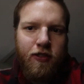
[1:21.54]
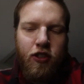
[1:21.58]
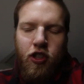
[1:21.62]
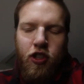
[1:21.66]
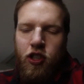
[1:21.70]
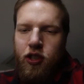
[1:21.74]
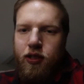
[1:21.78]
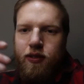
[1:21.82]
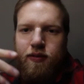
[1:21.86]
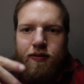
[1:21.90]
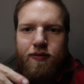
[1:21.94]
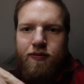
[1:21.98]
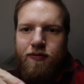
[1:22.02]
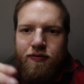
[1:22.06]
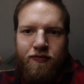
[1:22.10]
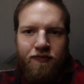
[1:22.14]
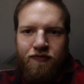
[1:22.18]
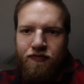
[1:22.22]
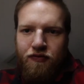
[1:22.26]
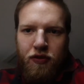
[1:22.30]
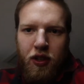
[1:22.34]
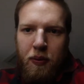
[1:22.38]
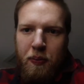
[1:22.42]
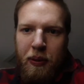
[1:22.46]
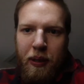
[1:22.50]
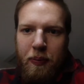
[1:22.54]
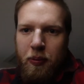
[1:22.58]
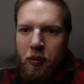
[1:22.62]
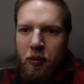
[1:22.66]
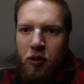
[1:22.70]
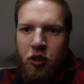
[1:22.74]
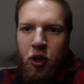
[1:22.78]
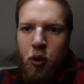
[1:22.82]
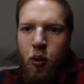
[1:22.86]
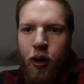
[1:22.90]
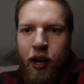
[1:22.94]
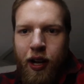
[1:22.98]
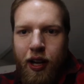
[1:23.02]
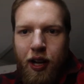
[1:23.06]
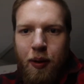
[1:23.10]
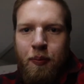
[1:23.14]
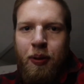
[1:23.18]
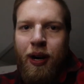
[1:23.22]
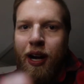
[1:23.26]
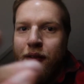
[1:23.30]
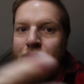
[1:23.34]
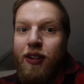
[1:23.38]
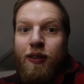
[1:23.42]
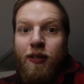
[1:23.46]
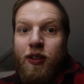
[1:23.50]
just people do it,
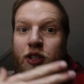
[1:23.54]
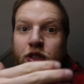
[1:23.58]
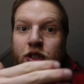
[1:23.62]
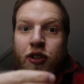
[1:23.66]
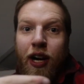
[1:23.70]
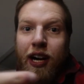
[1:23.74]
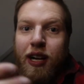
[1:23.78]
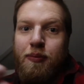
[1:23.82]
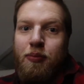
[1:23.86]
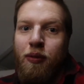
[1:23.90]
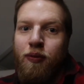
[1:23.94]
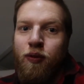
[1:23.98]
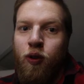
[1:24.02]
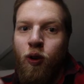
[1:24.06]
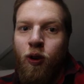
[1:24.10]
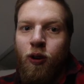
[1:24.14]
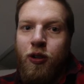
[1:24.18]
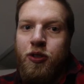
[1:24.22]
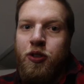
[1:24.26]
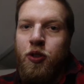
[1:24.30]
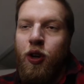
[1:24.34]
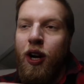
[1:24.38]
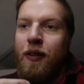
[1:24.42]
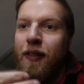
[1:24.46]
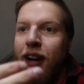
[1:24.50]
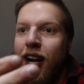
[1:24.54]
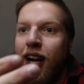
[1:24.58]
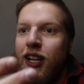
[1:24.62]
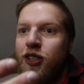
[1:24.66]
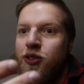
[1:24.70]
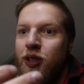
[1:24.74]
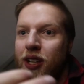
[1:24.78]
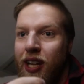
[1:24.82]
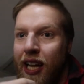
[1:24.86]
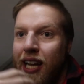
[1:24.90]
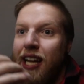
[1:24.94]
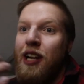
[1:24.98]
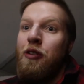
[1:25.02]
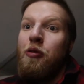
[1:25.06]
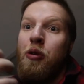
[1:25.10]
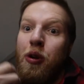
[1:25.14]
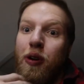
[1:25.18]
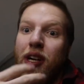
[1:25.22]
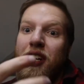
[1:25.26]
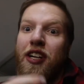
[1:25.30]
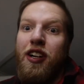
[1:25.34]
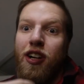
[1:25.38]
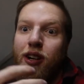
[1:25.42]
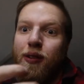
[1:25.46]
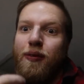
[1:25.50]
but I've never tried it before, so I'm actually like
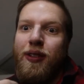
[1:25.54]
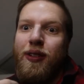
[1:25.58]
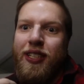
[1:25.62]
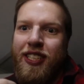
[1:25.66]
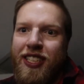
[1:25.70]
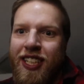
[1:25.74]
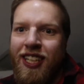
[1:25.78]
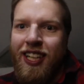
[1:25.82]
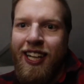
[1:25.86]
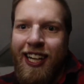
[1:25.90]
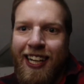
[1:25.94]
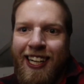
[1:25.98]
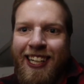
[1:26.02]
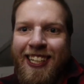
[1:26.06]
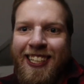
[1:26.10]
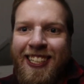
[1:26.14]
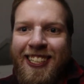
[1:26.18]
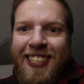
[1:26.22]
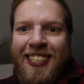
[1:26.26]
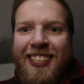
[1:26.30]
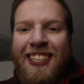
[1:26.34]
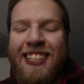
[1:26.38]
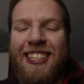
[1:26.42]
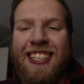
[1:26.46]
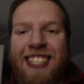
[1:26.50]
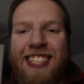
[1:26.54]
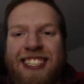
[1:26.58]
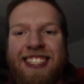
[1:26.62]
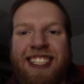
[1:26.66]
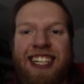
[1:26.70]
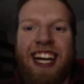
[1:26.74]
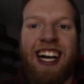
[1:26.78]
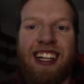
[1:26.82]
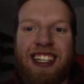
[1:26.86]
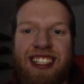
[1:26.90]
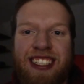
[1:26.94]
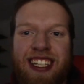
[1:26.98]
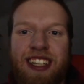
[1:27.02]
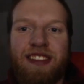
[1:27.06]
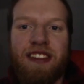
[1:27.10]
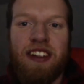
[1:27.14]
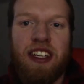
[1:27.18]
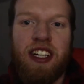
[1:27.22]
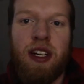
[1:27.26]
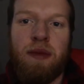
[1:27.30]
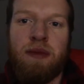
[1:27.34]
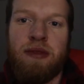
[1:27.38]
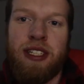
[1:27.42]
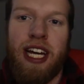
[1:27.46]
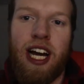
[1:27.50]
really nervous to like see how this even
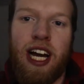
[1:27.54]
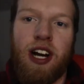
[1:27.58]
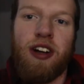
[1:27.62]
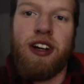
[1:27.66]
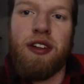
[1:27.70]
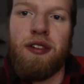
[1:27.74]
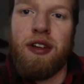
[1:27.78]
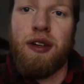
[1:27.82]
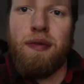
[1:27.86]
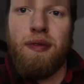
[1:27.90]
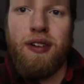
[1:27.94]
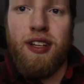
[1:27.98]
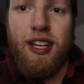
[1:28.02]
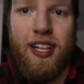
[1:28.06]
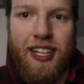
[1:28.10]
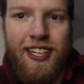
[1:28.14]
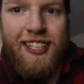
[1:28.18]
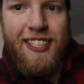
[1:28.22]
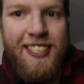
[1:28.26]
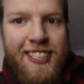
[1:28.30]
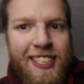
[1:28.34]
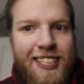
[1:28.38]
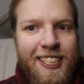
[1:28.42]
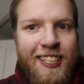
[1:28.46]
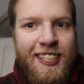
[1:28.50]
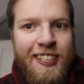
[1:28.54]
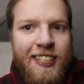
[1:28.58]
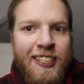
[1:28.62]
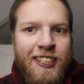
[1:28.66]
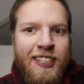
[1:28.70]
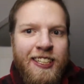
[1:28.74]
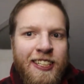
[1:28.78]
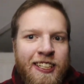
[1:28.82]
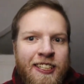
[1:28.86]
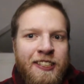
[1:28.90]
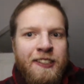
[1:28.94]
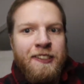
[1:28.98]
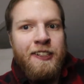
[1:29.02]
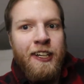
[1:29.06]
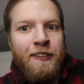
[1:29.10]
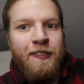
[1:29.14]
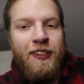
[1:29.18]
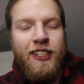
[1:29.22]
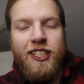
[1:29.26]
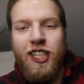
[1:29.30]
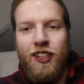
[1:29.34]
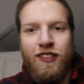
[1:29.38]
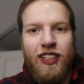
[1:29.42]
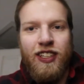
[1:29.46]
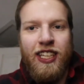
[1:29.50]
comes out, and even like if
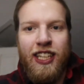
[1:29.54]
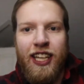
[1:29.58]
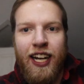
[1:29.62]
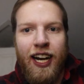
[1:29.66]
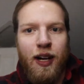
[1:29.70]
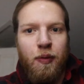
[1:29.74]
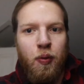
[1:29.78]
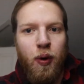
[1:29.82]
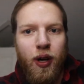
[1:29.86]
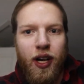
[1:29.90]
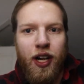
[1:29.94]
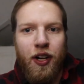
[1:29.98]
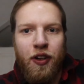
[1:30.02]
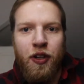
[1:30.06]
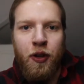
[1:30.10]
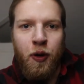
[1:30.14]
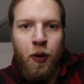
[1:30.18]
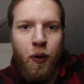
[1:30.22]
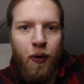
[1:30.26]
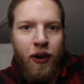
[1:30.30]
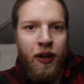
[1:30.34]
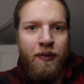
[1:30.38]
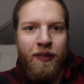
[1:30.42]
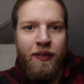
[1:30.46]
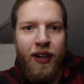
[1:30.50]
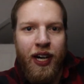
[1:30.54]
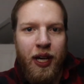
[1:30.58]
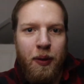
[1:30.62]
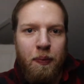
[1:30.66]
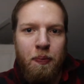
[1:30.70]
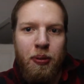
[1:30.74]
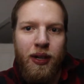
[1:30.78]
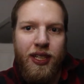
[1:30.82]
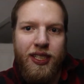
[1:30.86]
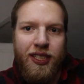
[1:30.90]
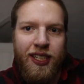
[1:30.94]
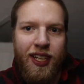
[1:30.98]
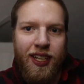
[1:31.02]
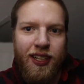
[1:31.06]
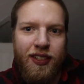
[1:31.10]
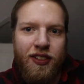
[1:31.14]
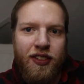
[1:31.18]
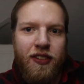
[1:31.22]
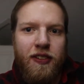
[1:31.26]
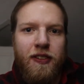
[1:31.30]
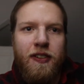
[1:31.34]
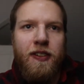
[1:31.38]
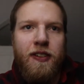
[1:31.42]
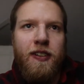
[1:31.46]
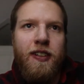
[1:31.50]
it's something that I want to do in my
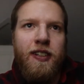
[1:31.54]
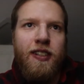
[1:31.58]
business